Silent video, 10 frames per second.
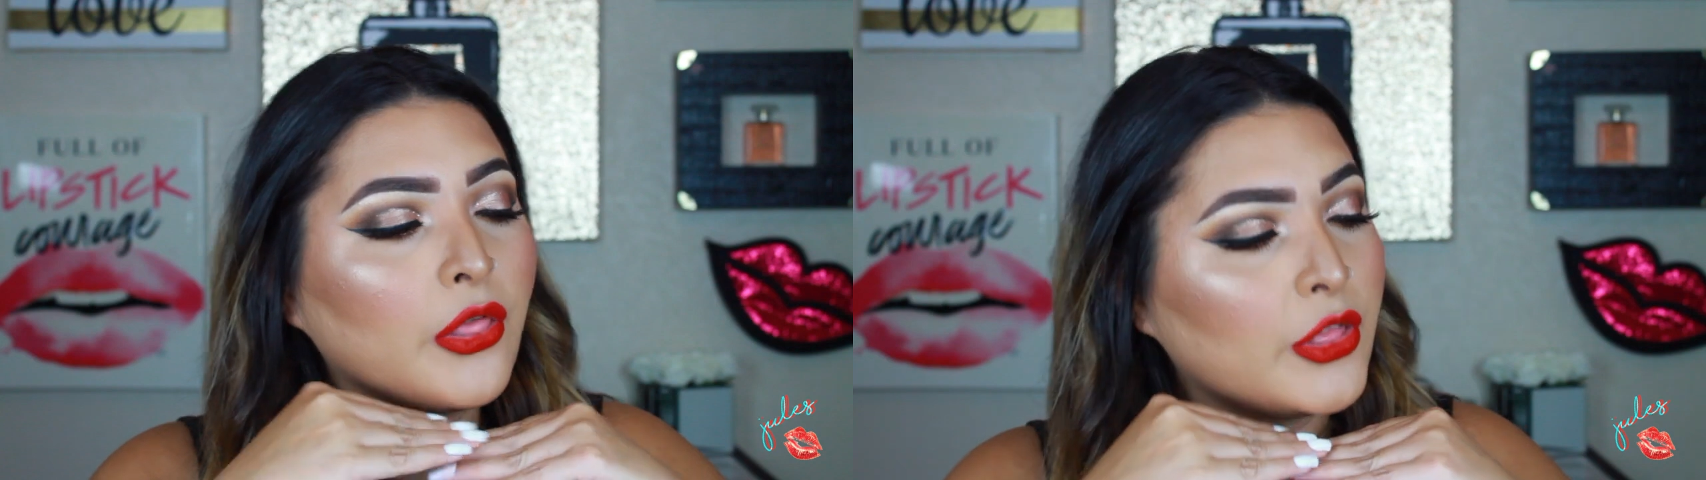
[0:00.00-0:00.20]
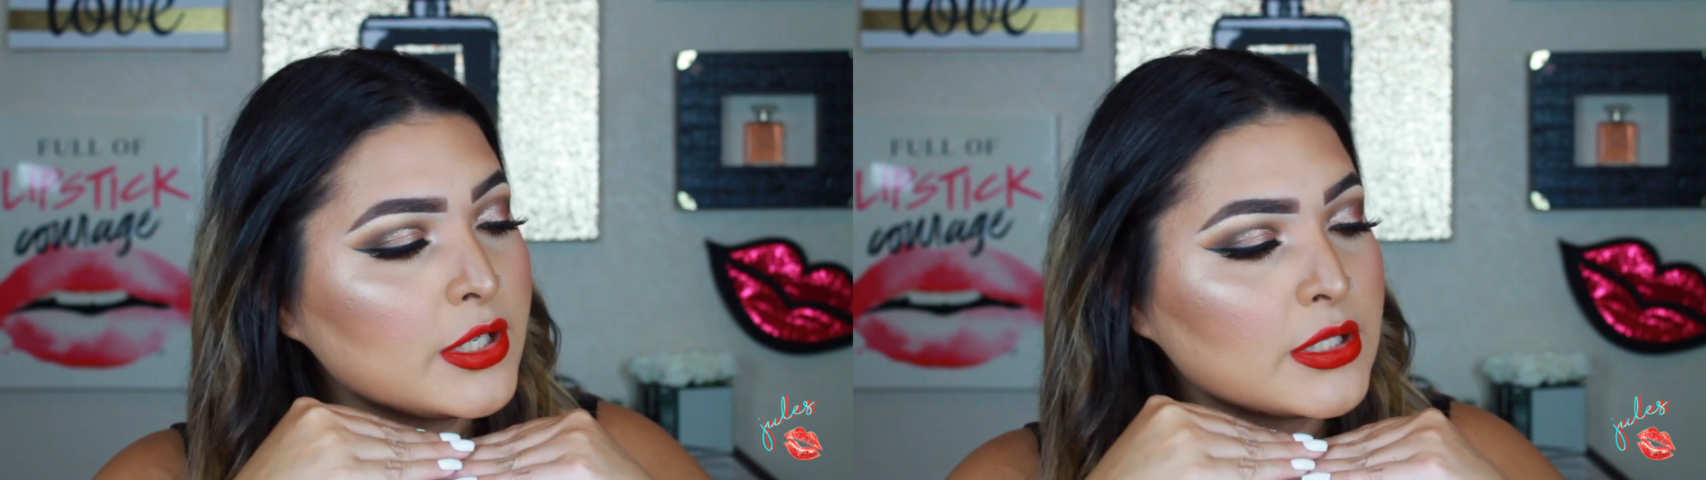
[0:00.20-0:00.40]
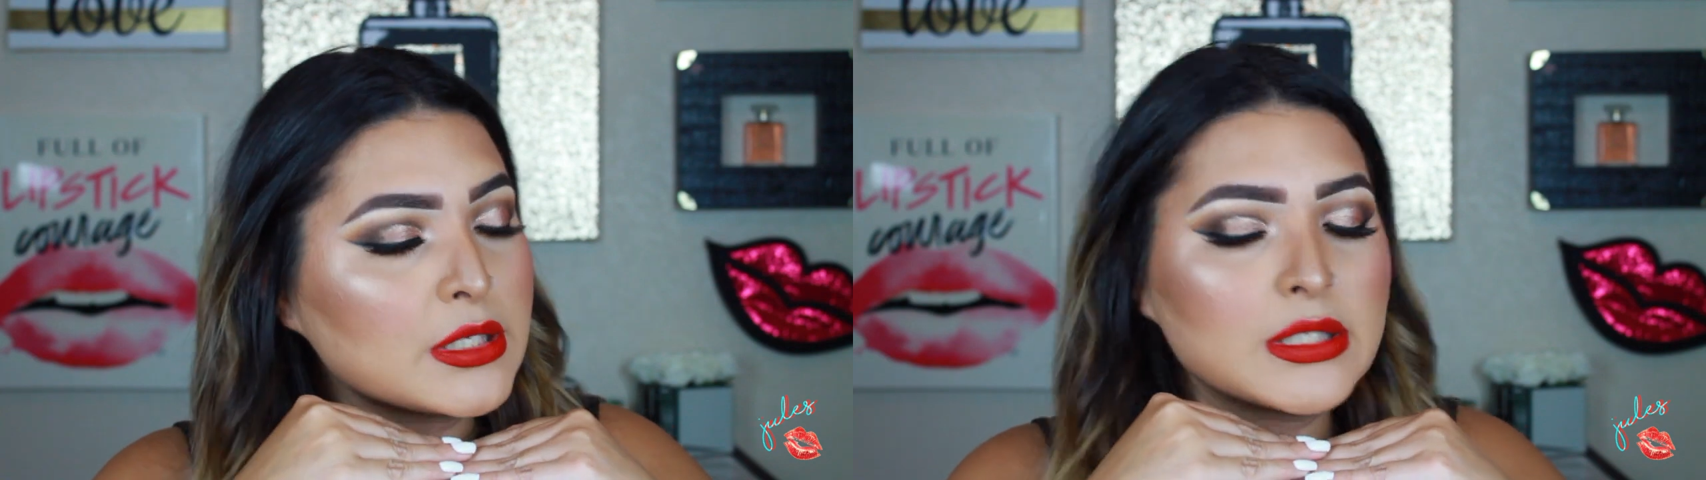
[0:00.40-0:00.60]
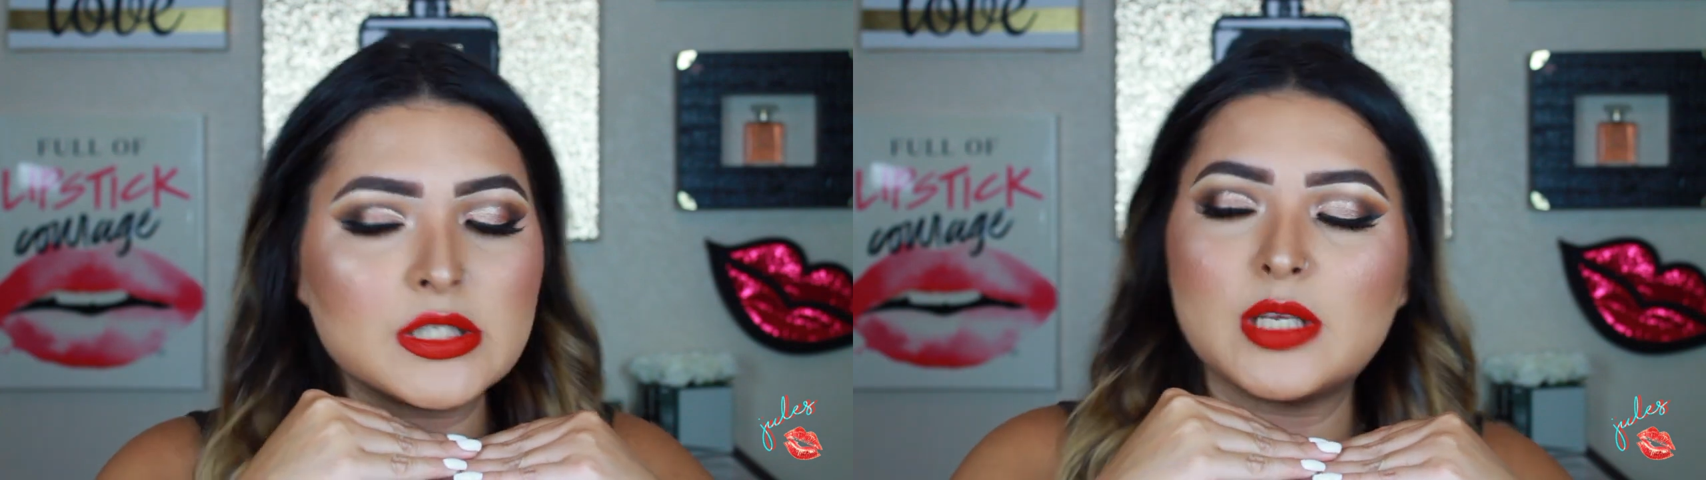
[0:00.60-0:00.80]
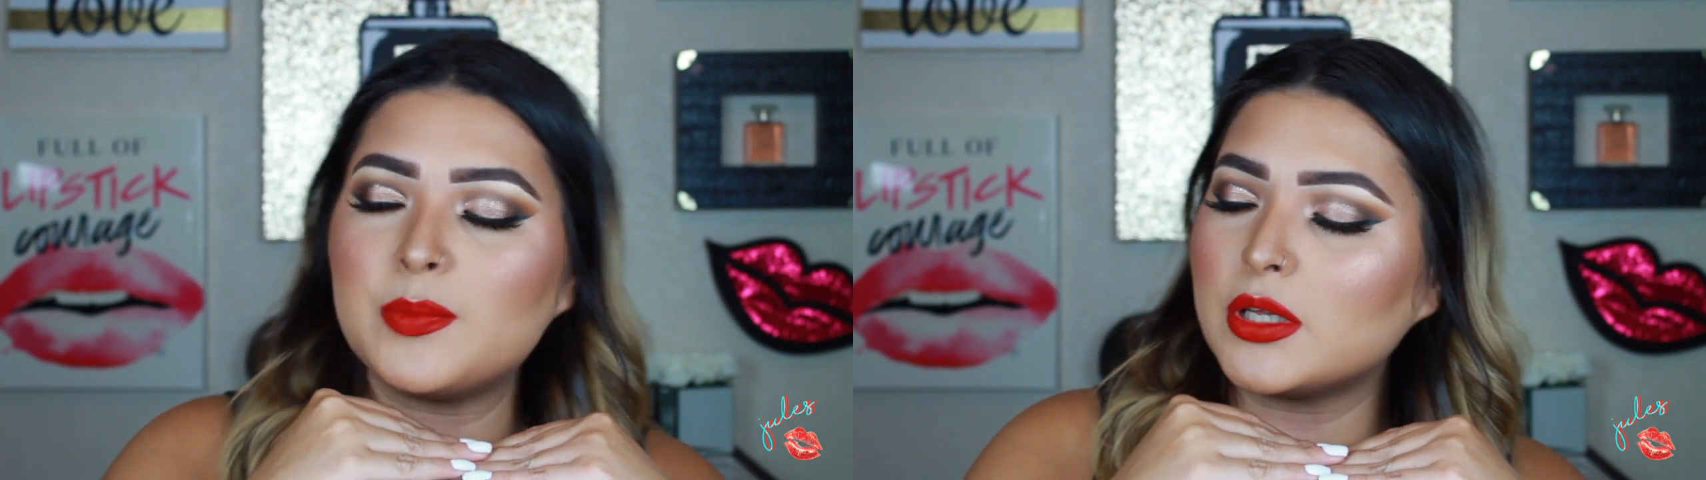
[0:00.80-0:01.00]
This is
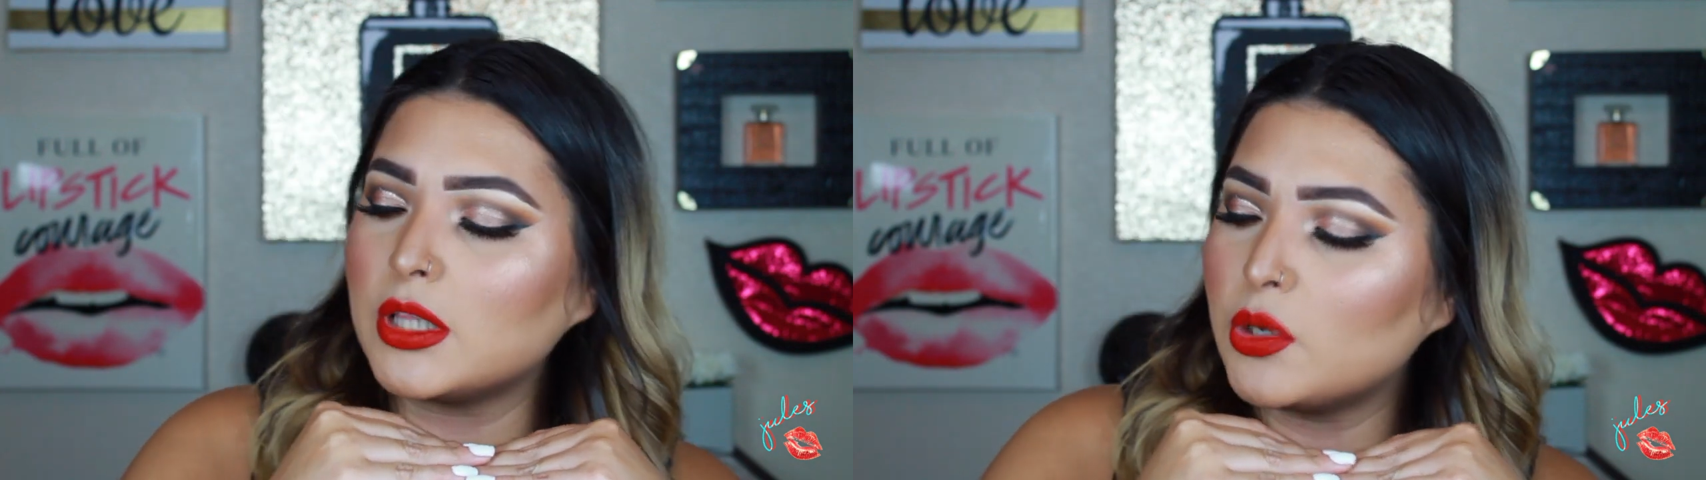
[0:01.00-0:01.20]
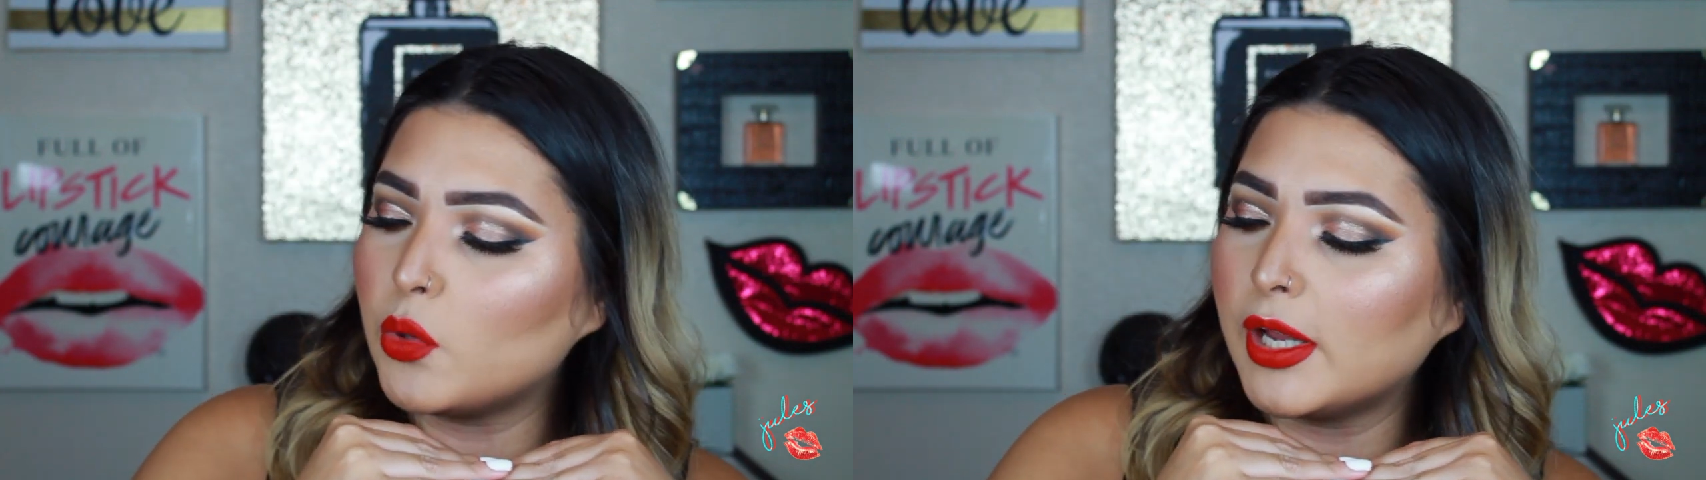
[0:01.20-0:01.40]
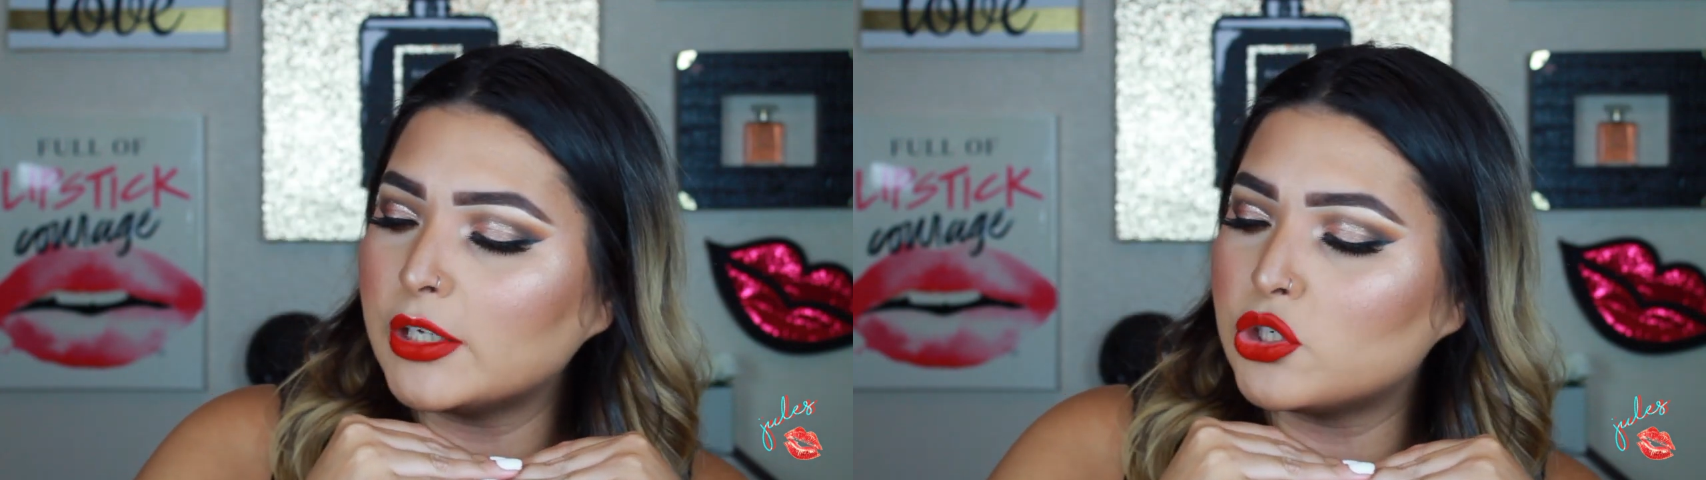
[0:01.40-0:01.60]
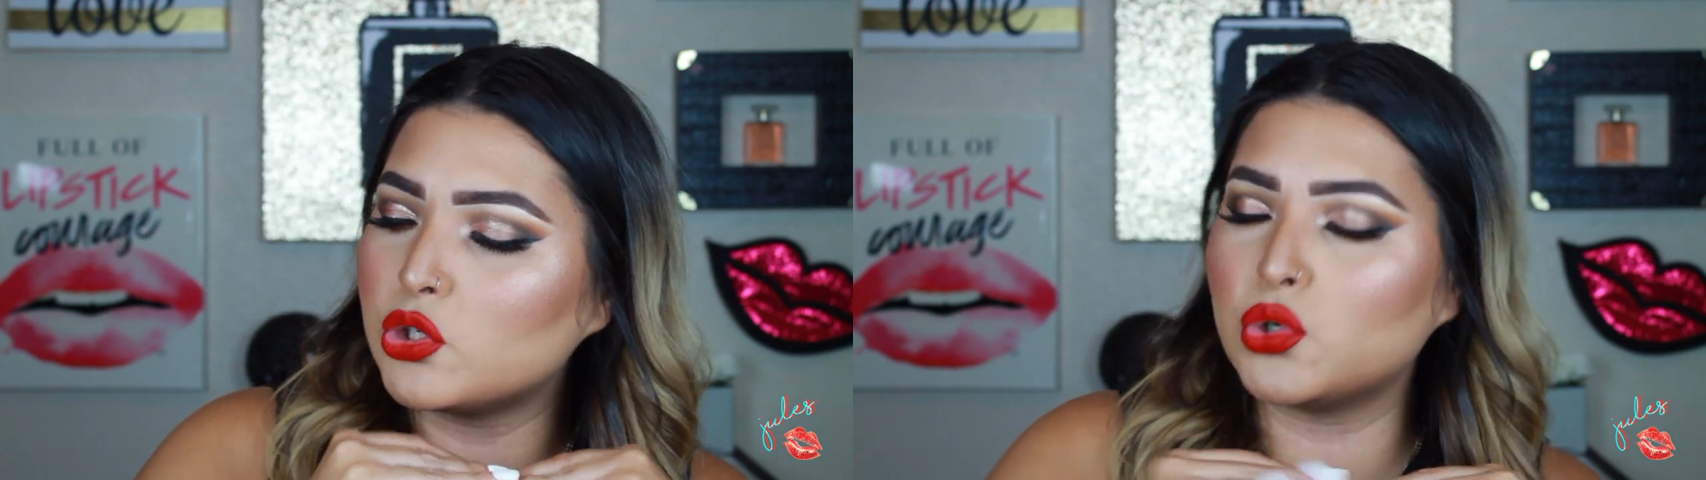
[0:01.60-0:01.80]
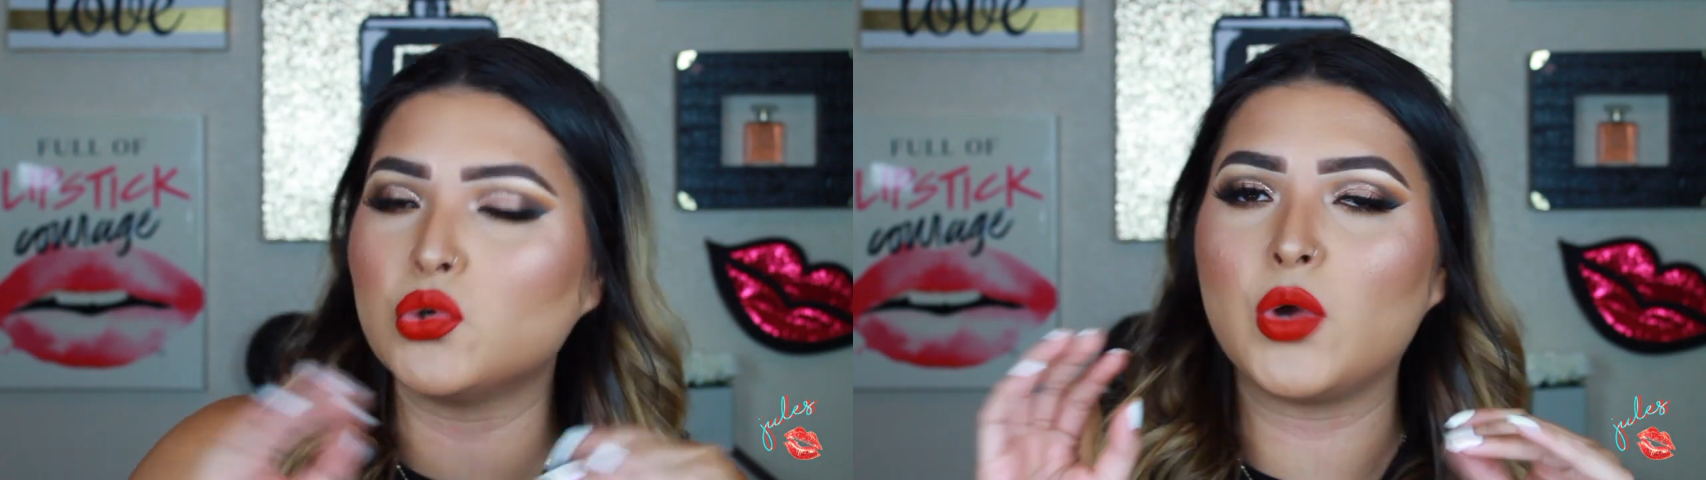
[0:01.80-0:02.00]
typically what I
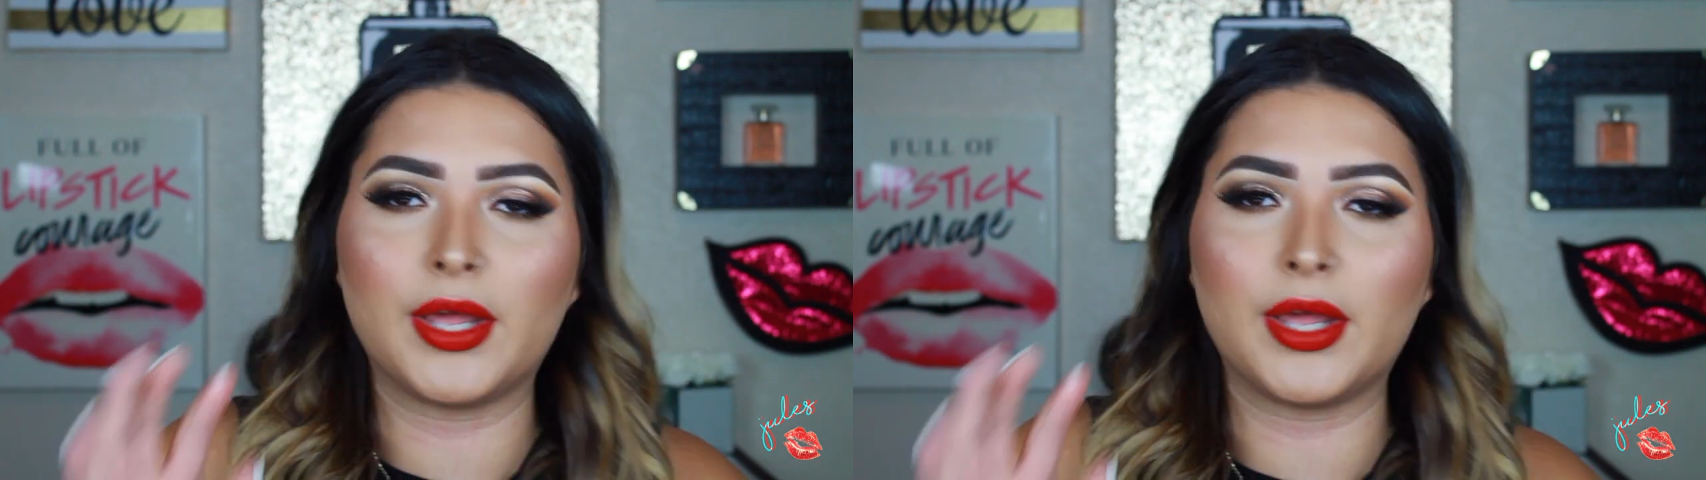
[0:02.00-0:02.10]
do